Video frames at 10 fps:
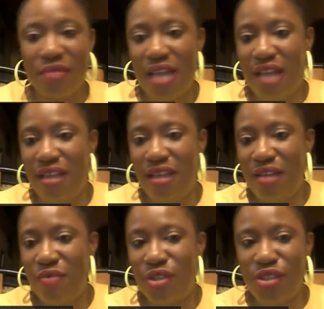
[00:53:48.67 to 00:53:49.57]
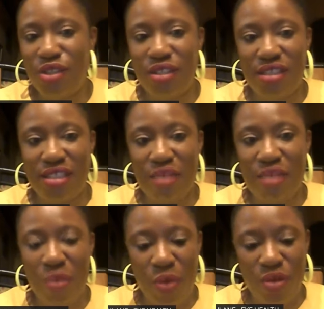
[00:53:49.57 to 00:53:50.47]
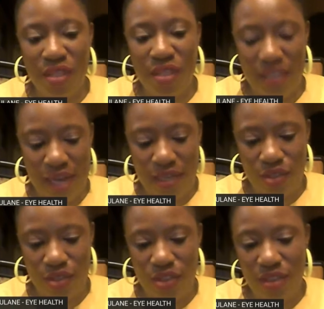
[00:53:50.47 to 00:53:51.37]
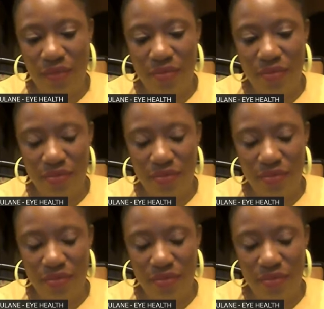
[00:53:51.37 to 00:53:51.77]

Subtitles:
Are there any questions? Is there somewhere where you need clarity?